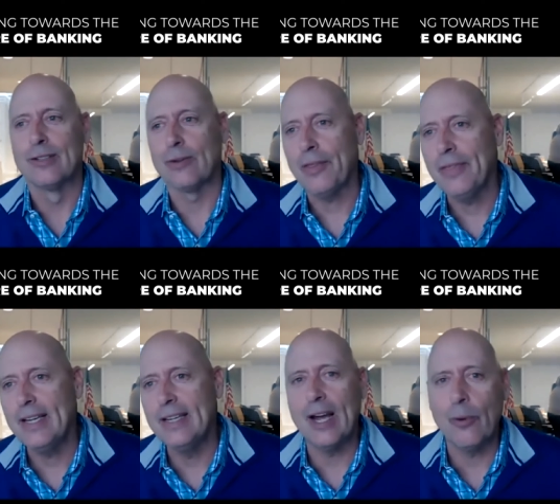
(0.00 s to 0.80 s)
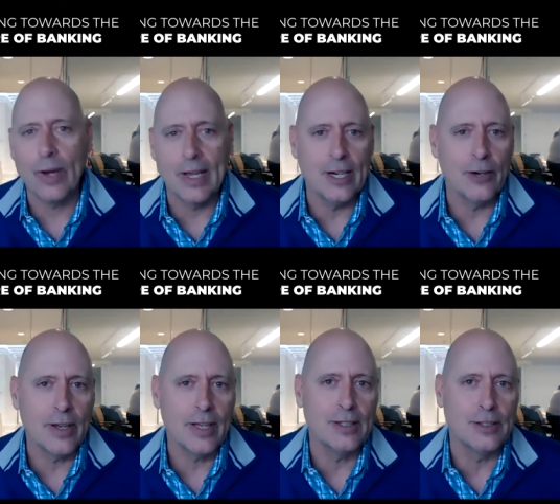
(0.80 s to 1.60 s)
So I think now we're
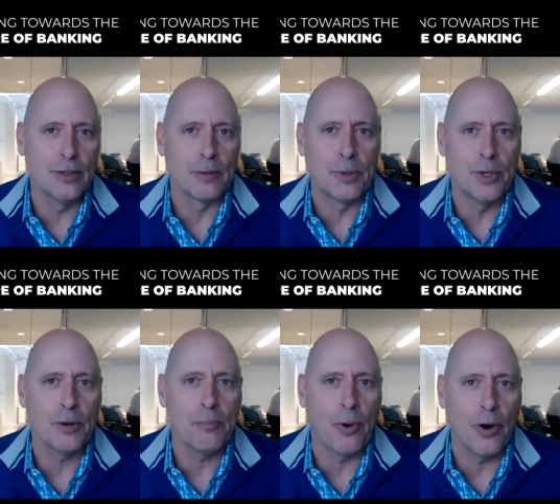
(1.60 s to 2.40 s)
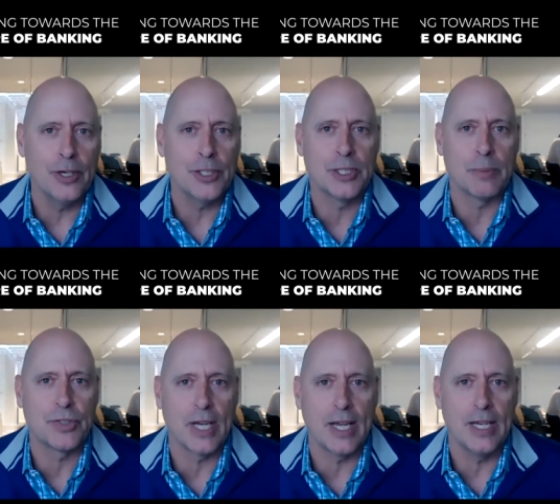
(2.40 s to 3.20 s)
entering into the pure partnership
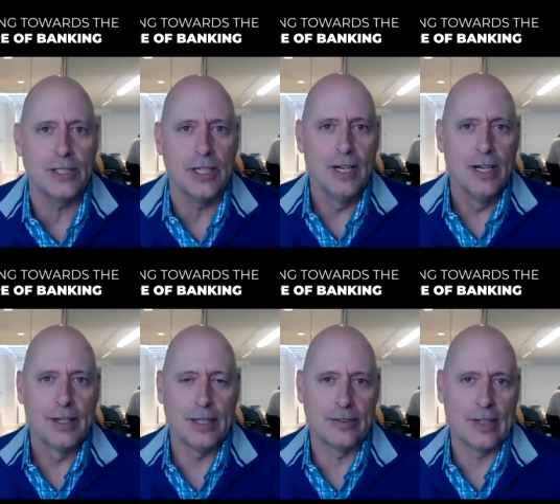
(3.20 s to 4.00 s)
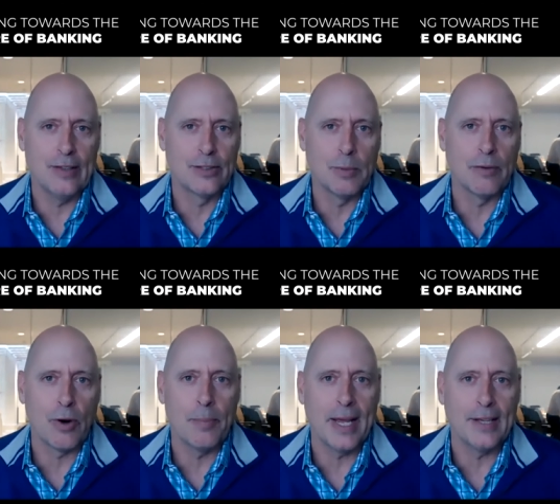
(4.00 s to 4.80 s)
stage You've seen some of
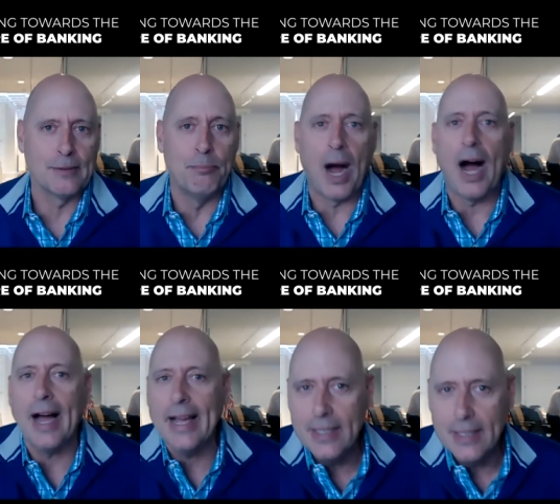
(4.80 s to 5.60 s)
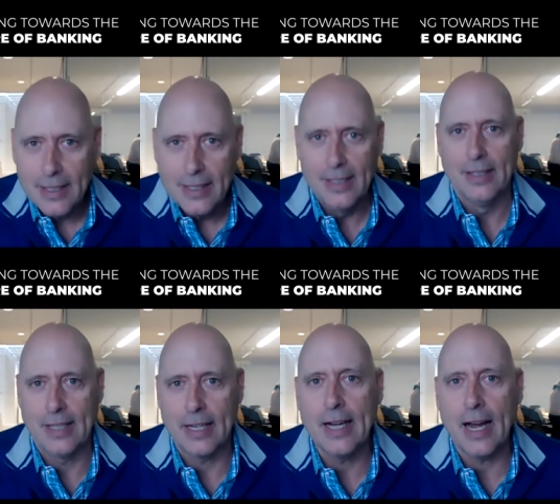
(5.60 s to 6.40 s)
our banks buy
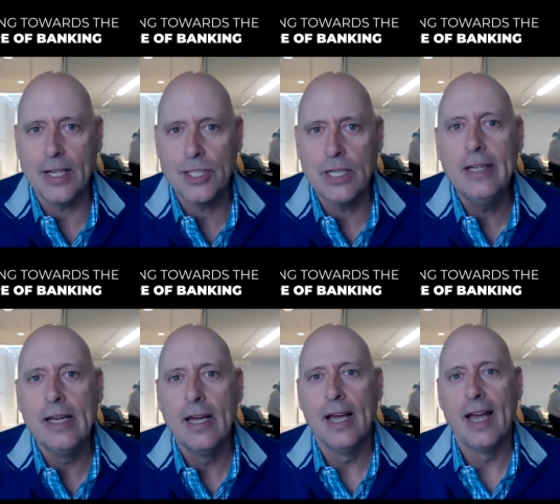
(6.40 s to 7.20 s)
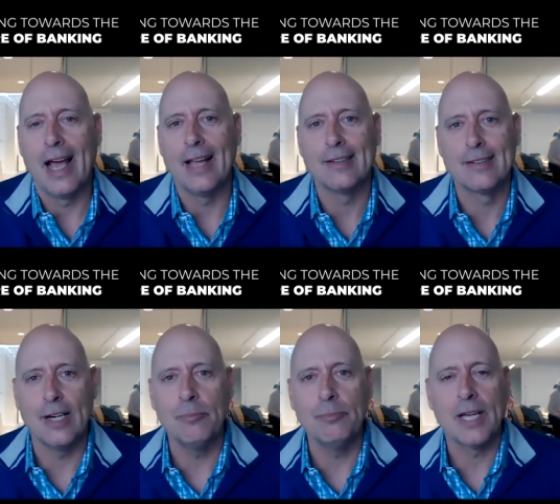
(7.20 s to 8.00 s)
technology and
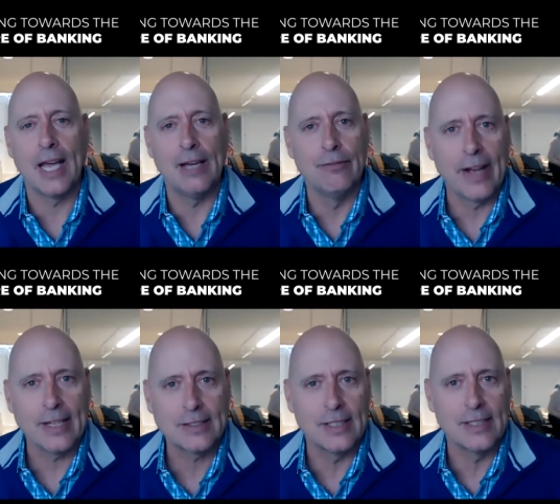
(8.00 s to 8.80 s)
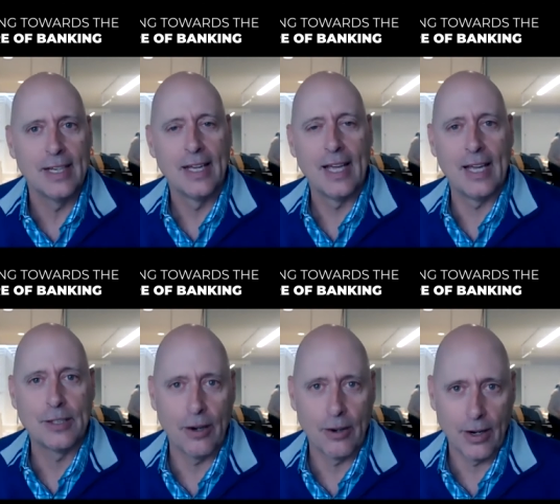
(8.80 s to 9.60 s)
some invest it
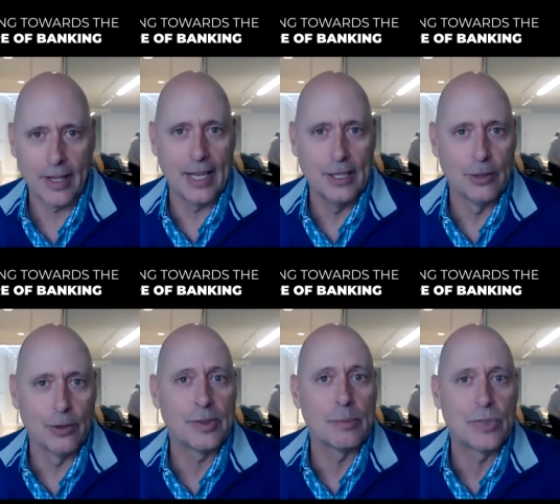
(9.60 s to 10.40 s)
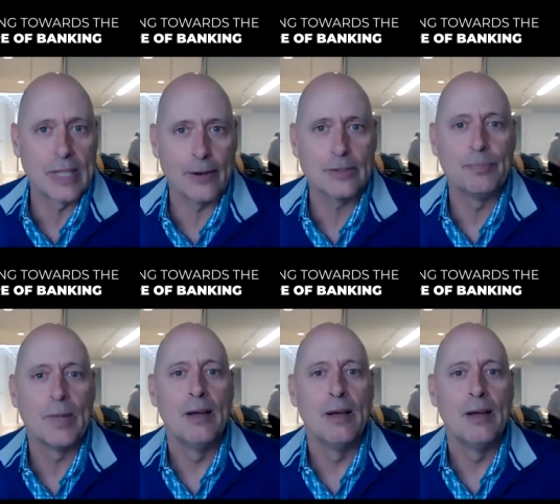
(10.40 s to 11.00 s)
internally and do it themselves,